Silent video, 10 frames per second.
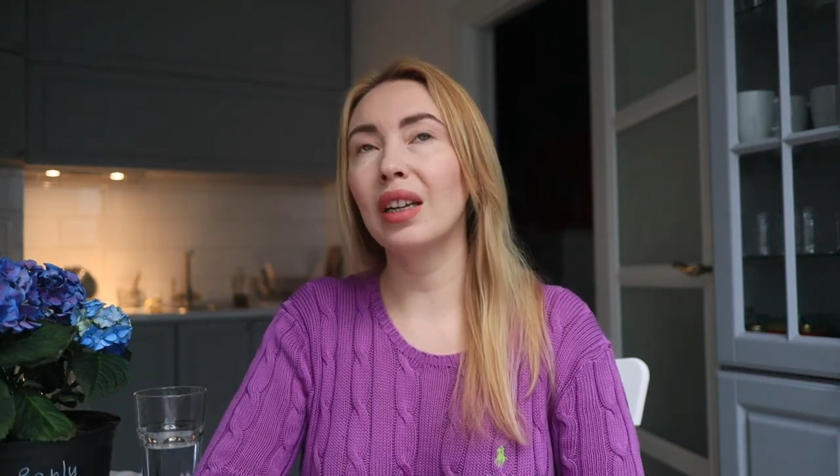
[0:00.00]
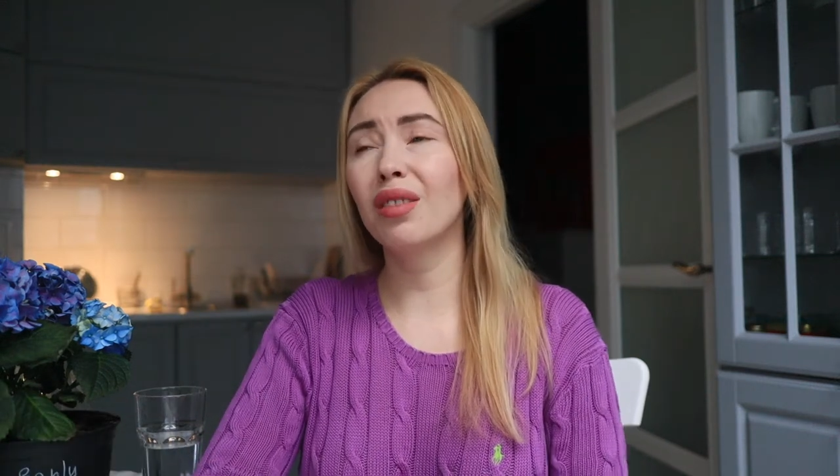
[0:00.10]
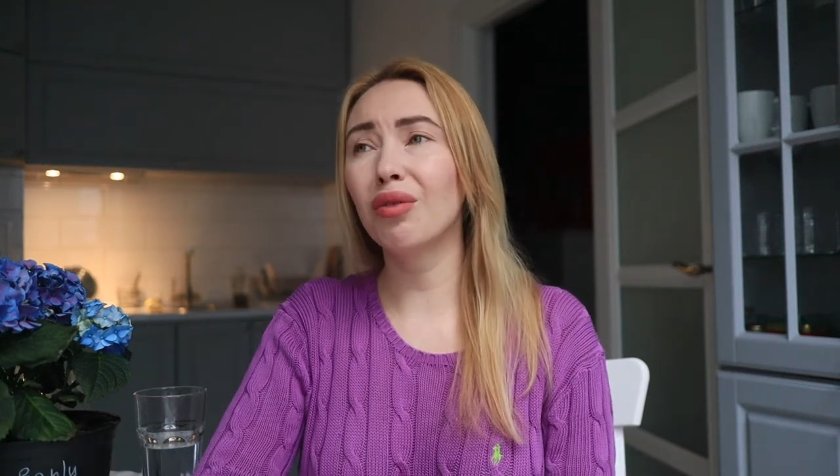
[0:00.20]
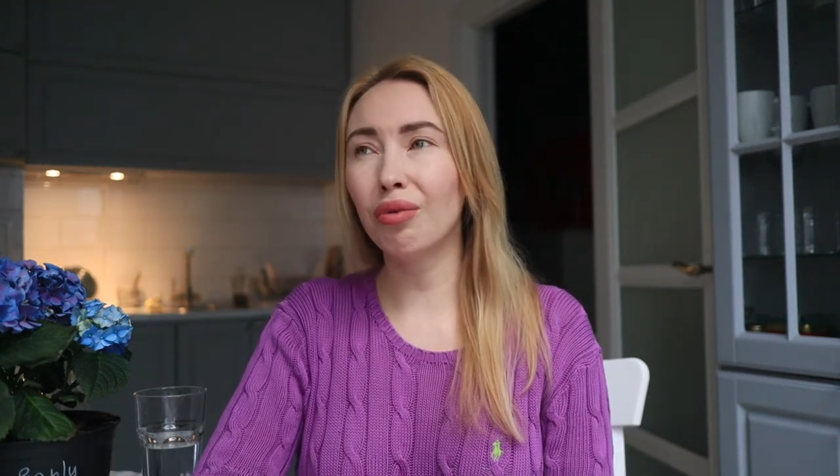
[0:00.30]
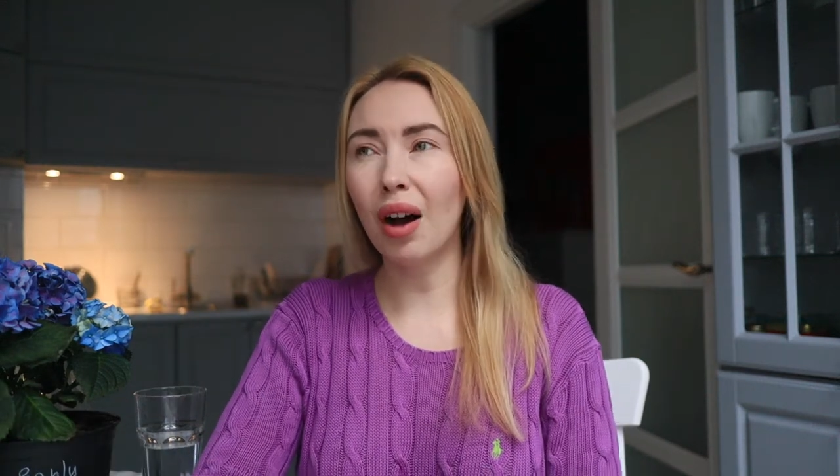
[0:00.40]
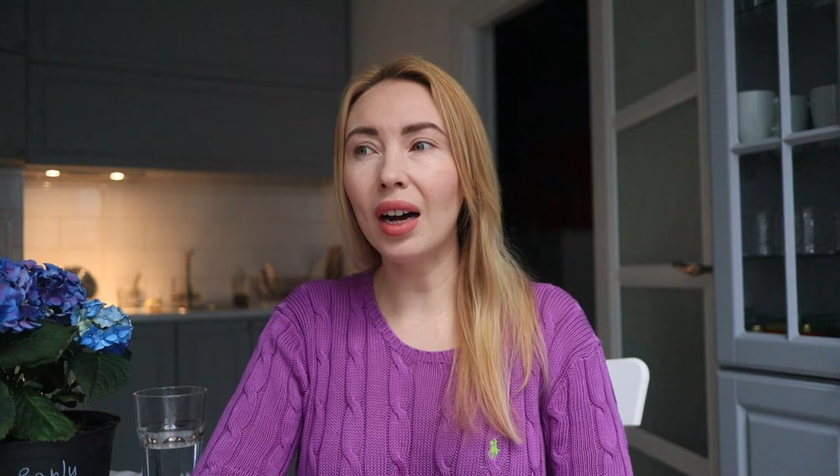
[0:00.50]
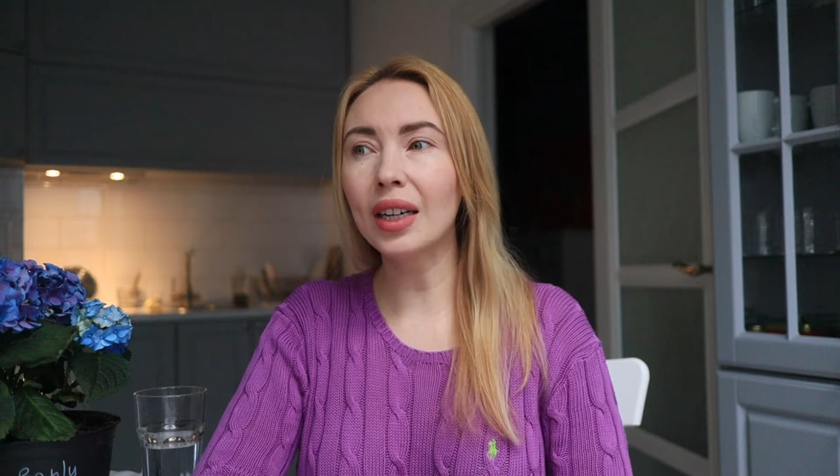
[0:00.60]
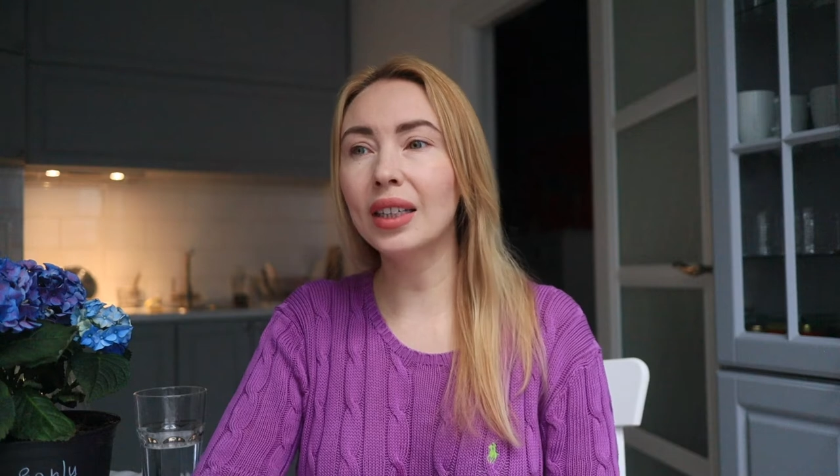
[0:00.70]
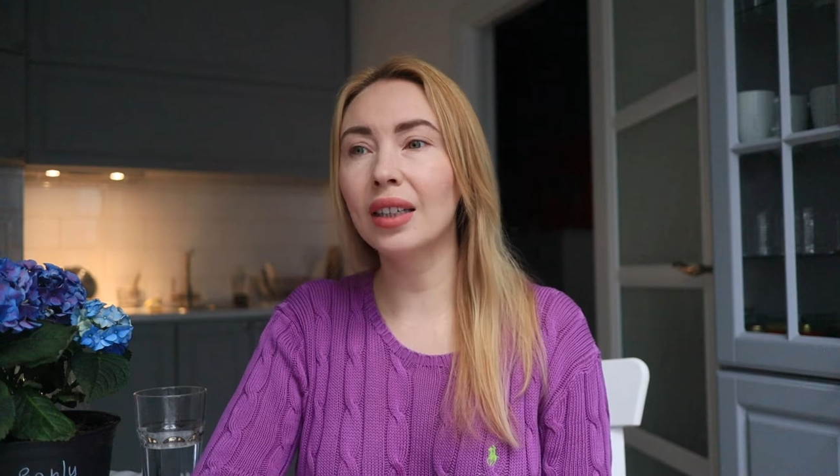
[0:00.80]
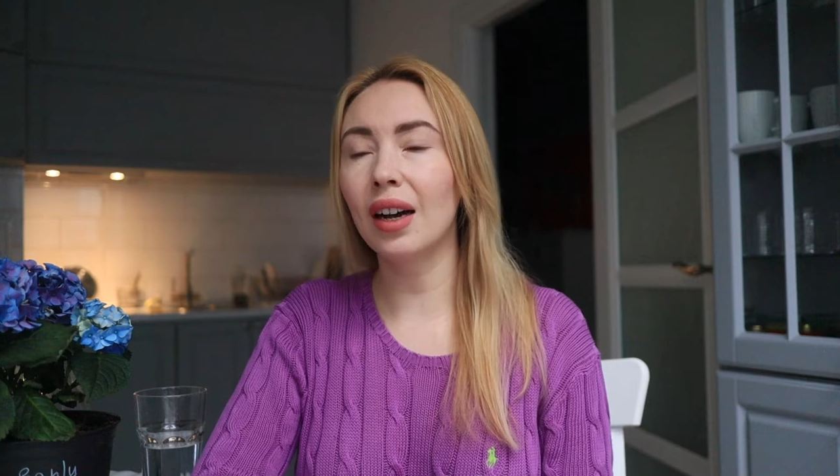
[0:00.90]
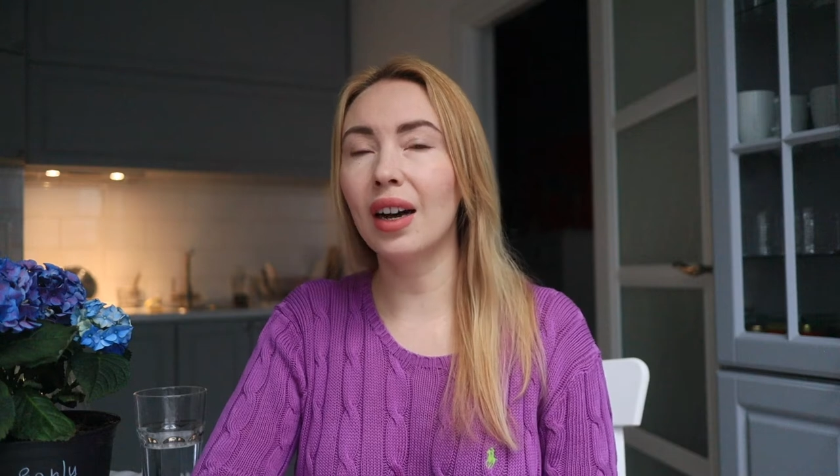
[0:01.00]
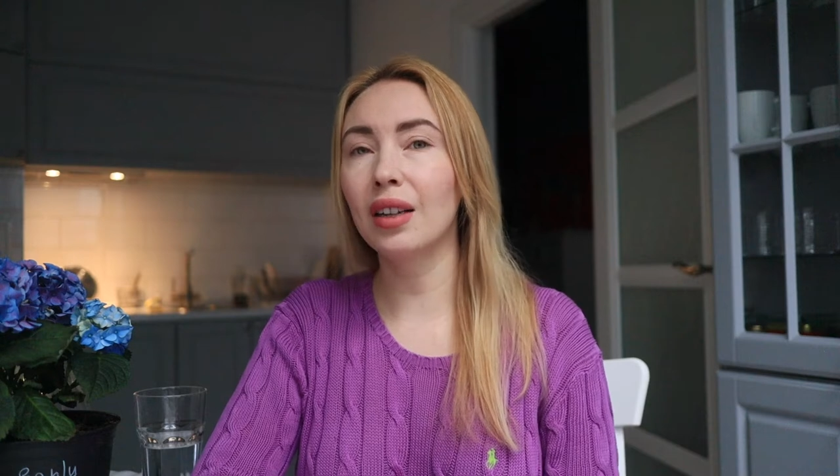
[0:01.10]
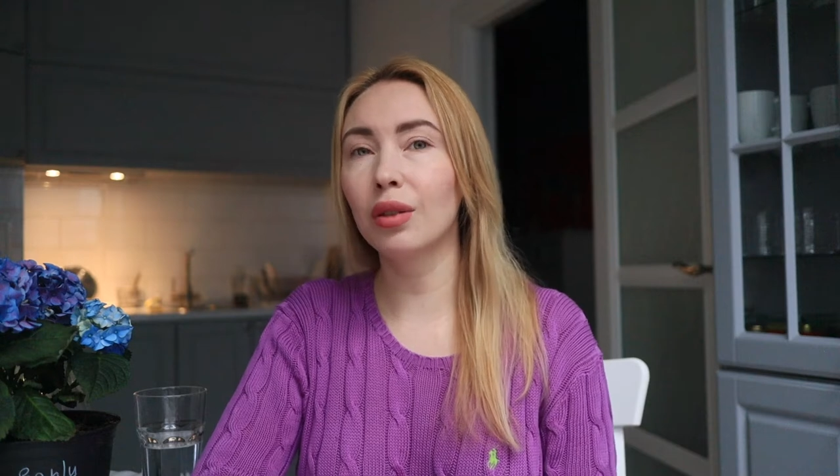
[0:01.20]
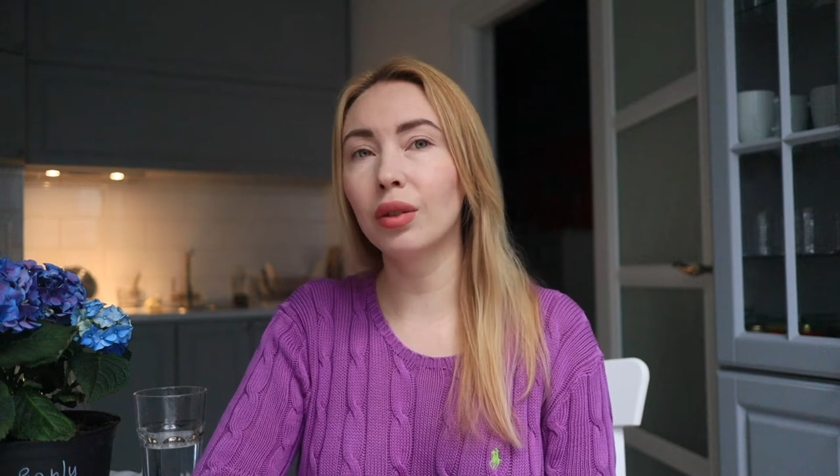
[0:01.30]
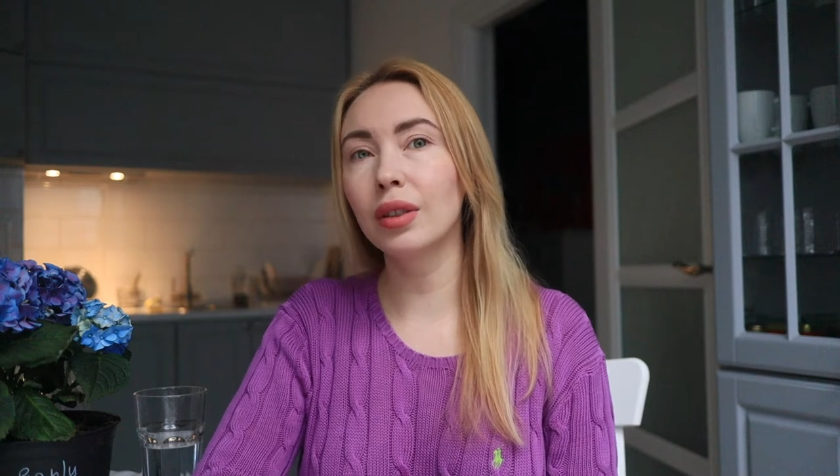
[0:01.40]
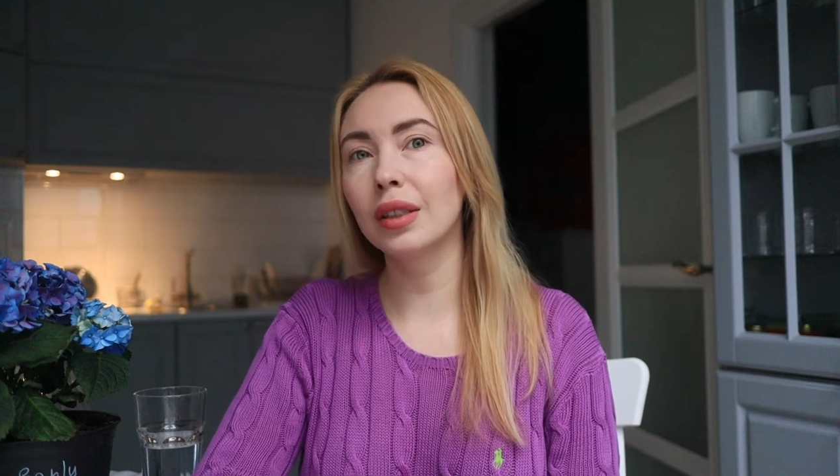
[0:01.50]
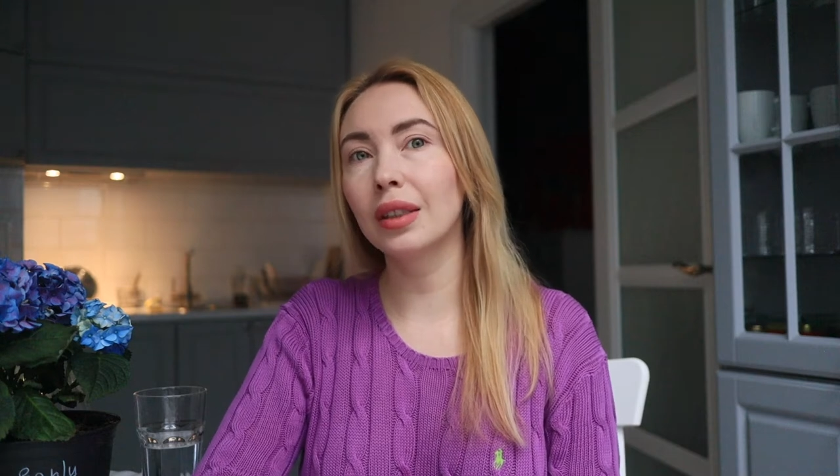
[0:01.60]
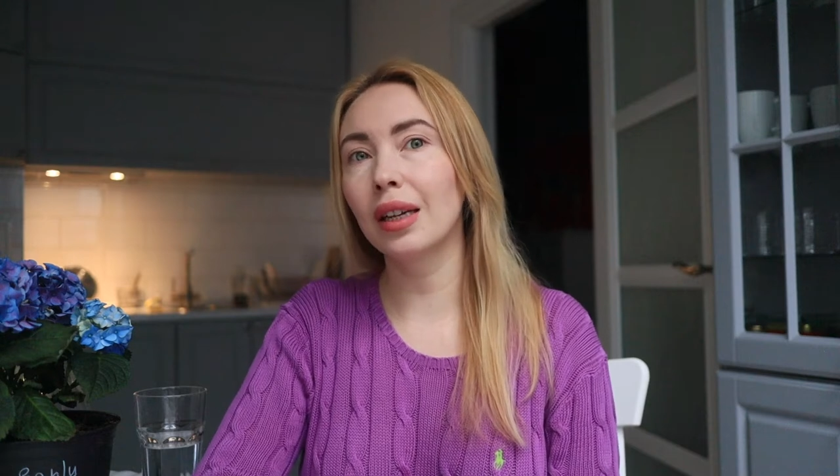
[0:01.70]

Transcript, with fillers: In fact, I noticed